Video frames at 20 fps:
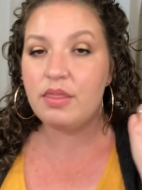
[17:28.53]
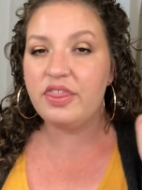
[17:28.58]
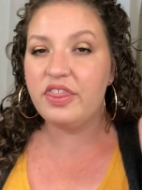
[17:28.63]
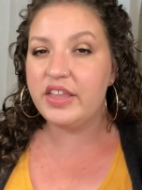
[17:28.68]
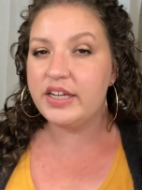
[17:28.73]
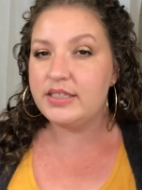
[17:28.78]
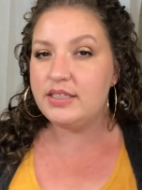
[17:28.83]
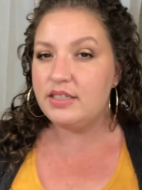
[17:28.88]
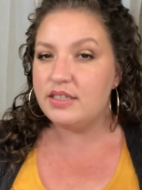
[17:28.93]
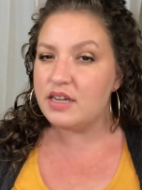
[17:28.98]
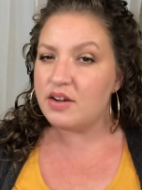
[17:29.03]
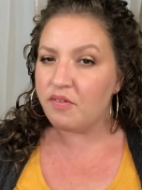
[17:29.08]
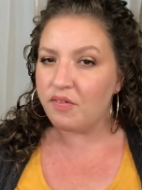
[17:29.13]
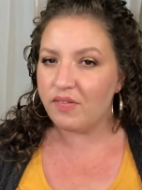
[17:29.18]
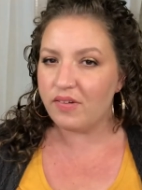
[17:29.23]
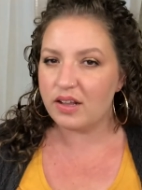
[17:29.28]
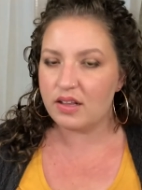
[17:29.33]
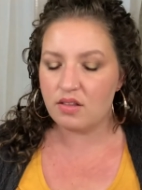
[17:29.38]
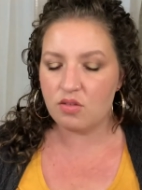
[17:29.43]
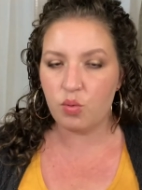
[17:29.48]
The
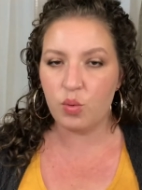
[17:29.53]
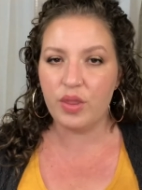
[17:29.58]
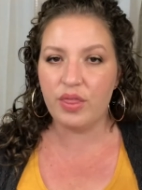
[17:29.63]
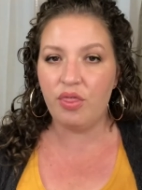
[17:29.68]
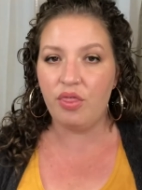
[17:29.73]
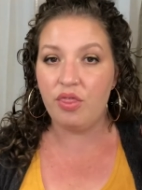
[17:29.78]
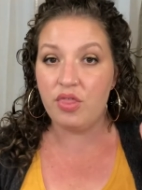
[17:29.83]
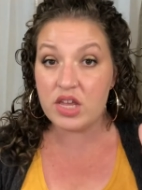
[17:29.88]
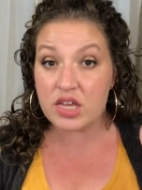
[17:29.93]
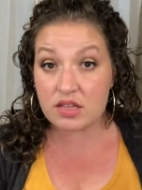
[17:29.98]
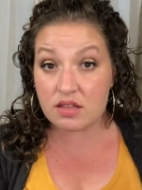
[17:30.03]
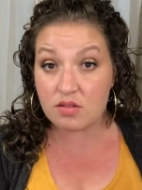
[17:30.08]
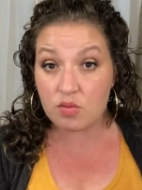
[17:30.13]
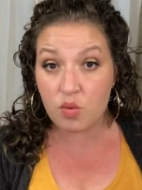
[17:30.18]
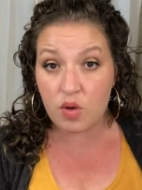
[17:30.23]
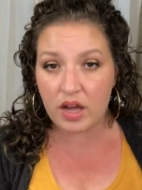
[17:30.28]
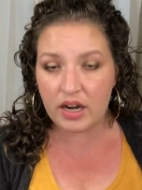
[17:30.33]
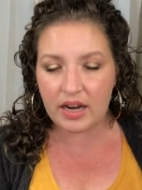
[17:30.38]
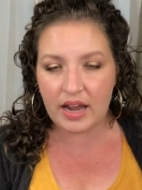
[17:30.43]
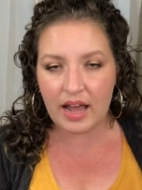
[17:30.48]
difference with this
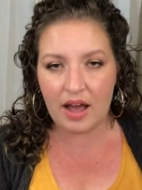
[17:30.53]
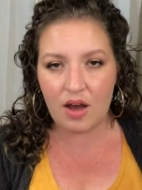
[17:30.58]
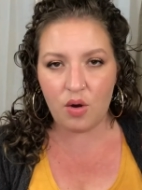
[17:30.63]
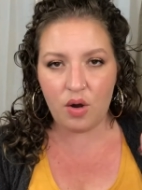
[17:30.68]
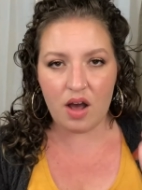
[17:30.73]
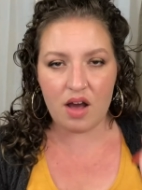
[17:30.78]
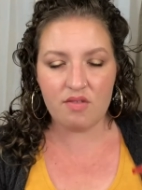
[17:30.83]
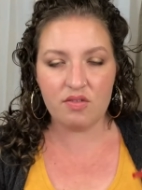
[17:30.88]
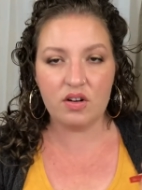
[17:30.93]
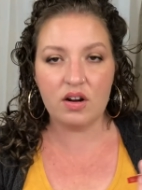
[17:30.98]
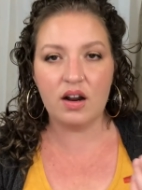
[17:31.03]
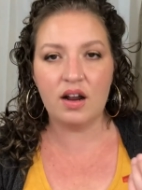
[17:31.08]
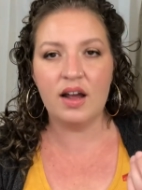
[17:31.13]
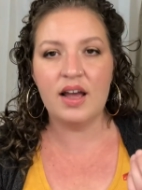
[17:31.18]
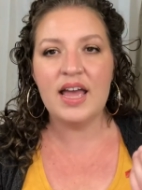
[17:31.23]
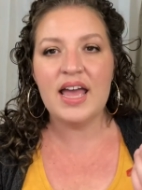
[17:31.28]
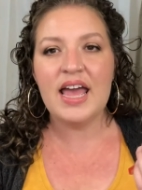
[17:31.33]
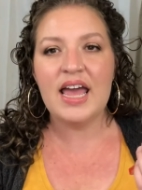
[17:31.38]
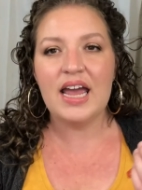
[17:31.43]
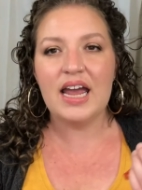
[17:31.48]
one, however,
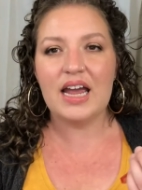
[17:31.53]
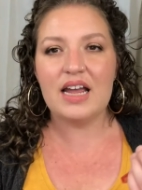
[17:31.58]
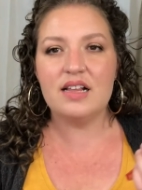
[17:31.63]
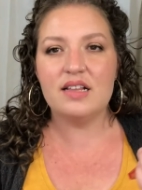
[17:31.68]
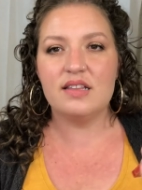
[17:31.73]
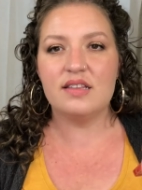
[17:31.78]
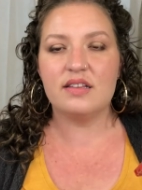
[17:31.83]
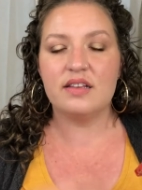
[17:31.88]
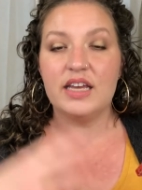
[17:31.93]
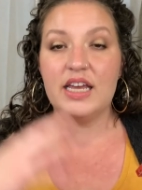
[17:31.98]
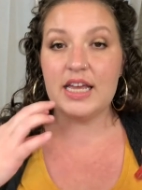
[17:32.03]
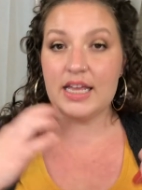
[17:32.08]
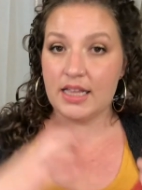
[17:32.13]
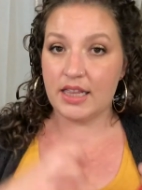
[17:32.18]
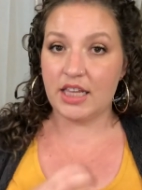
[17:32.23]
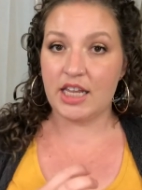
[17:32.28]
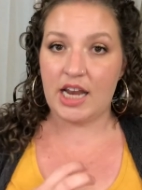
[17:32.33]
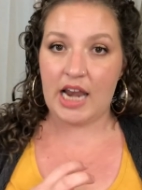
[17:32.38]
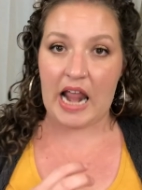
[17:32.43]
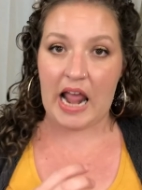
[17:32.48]
is in
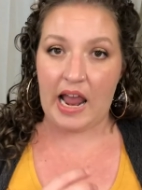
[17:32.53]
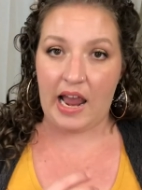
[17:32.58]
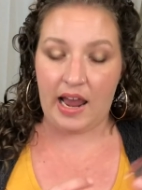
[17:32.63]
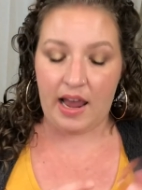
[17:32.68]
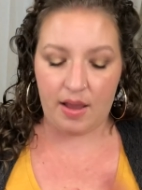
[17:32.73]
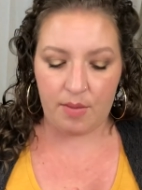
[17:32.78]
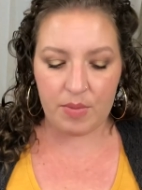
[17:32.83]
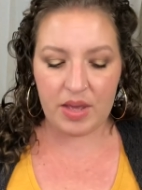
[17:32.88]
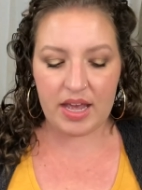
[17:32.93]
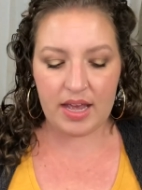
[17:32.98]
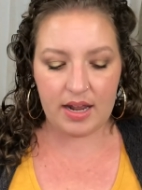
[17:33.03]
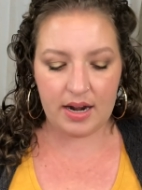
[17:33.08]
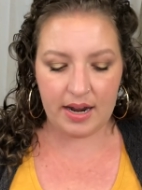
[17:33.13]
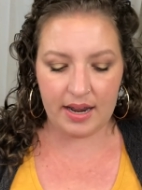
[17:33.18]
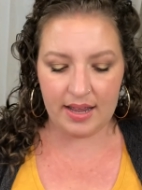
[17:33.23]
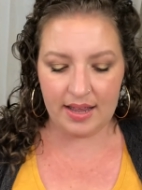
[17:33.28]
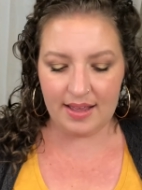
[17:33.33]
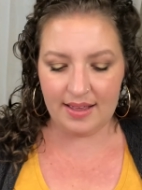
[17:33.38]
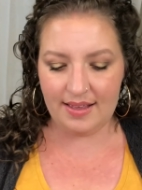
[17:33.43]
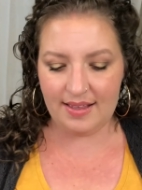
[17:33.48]
the name. It
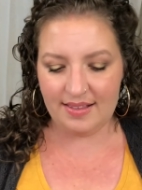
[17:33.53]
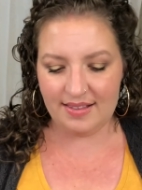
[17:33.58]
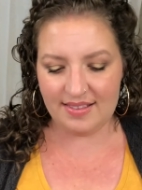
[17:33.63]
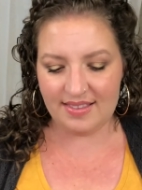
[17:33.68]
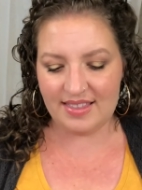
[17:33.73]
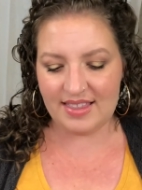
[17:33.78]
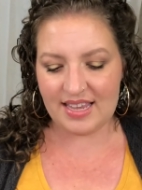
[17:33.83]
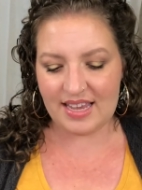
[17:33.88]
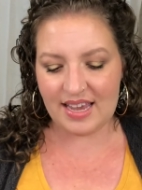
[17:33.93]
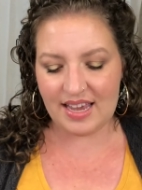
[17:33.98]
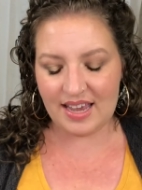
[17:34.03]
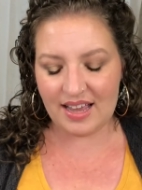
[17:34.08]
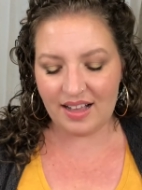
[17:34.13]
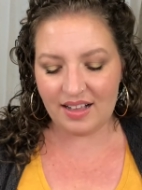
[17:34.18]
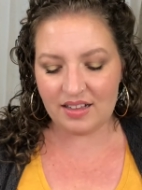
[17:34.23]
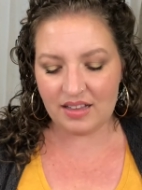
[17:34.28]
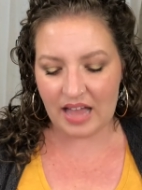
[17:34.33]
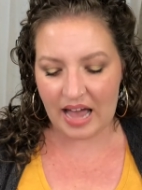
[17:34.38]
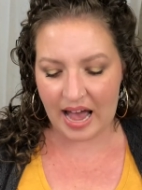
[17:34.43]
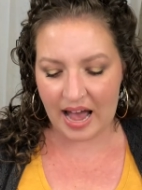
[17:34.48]
is the
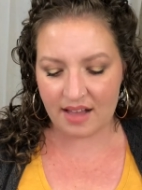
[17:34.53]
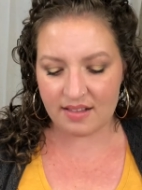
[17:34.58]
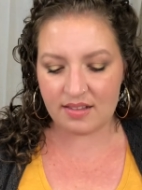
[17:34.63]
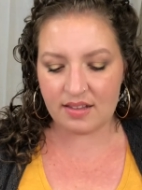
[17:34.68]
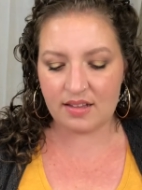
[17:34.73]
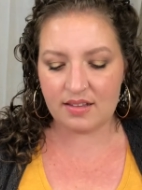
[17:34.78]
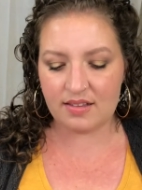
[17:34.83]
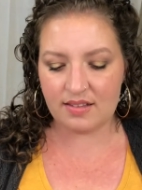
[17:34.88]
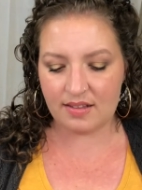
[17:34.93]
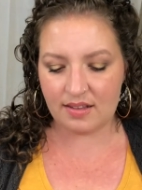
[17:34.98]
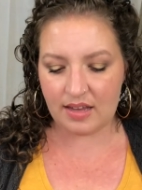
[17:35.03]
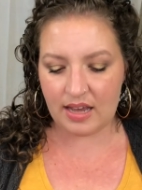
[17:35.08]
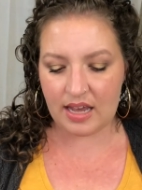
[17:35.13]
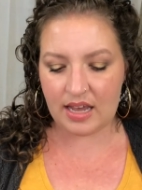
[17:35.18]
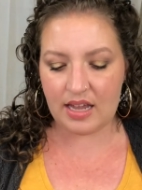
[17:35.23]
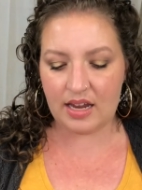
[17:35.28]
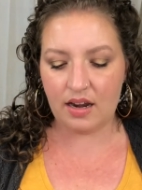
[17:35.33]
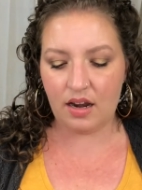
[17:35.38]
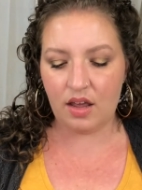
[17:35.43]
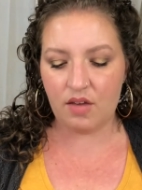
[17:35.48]
Glass
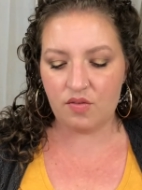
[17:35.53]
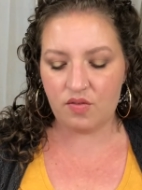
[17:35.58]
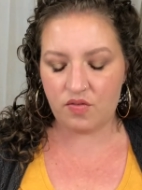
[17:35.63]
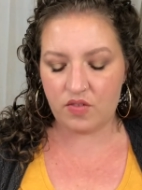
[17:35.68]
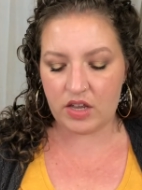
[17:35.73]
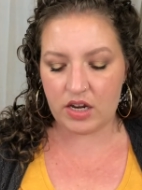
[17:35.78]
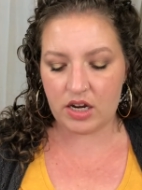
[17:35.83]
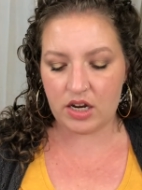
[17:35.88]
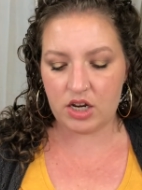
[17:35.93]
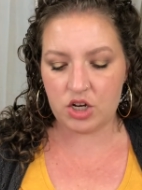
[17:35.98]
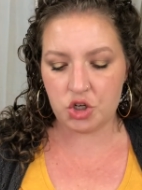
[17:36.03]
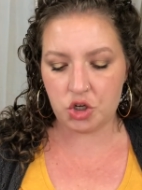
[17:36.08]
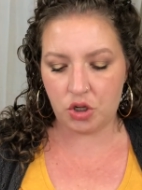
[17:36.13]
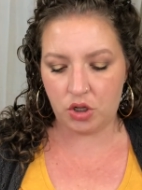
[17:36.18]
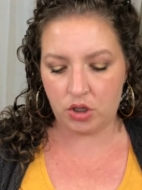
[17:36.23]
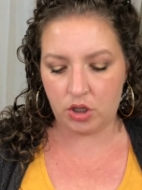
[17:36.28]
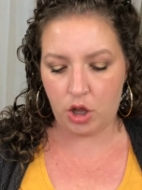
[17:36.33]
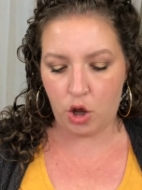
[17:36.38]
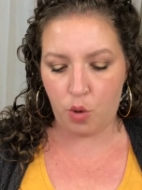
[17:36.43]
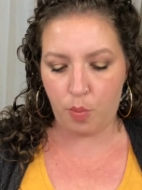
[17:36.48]
Skin Finish
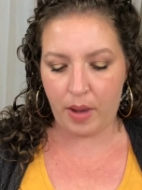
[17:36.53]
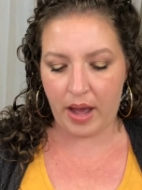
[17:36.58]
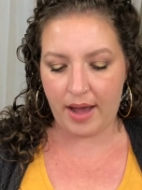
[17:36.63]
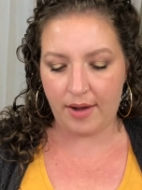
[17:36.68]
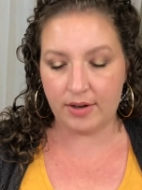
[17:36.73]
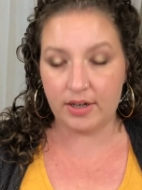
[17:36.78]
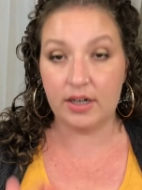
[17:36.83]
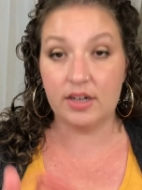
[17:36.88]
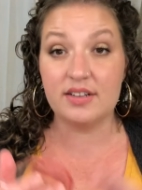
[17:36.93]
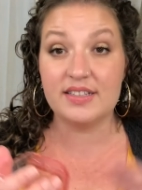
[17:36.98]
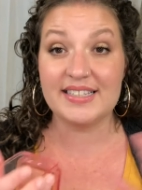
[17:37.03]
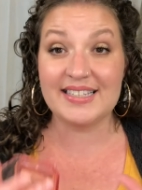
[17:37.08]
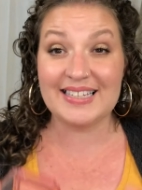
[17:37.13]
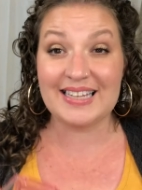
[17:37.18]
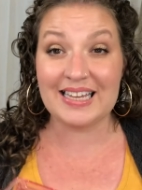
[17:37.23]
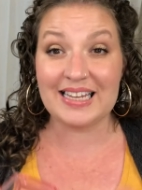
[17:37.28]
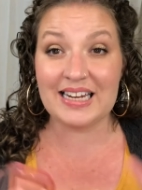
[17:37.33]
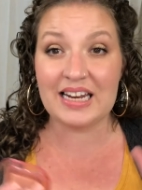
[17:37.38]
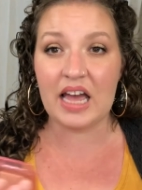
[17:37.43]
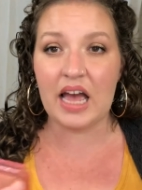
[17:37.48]
Glow Powder,
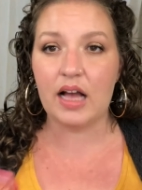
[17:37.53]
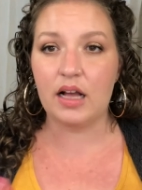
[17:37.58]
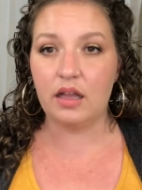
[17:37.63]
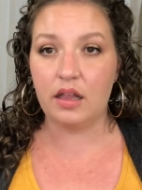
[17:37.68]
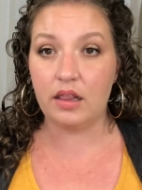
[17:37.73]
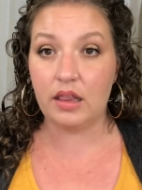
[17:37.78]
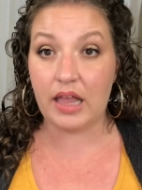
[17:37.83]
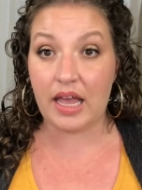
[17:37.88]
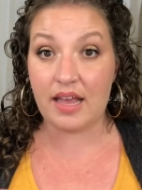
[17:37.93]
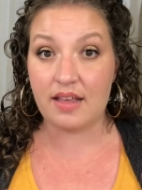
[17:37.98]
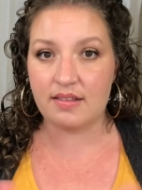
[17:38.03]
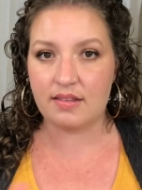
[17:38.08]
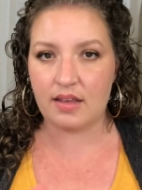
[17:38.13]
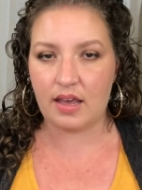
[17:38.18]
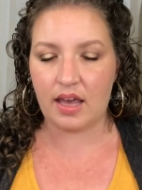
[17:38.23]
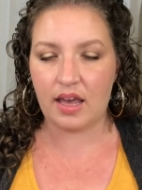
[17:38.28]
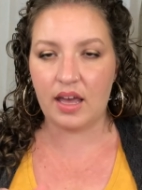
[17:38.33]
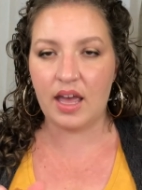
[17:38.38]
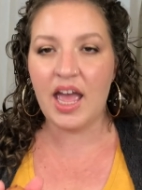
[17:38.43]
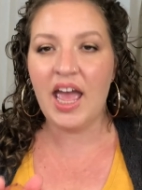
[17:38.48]
Skin
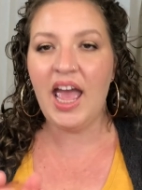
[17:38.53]
Glazing.